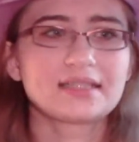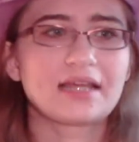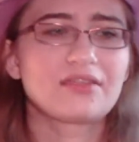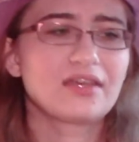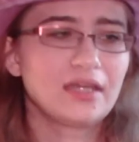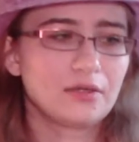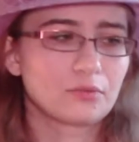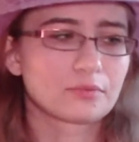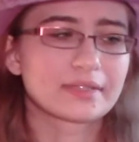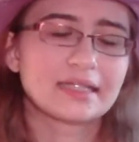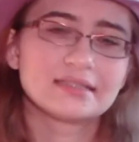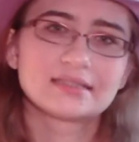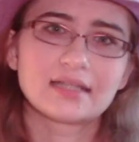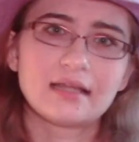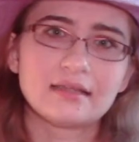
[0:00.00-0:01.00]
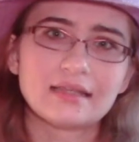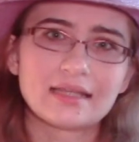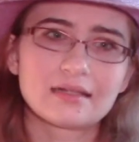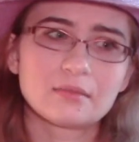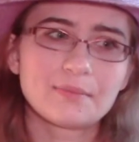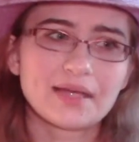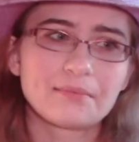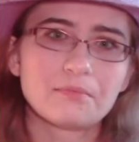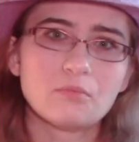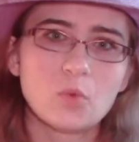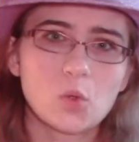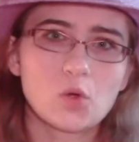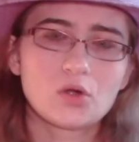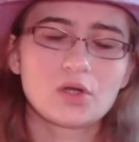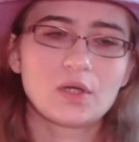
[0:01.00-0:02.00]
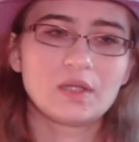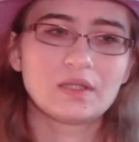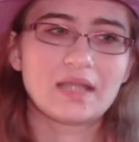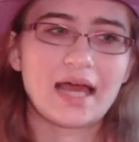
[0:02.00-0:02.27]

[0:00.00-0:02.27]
I think it reads a little bit more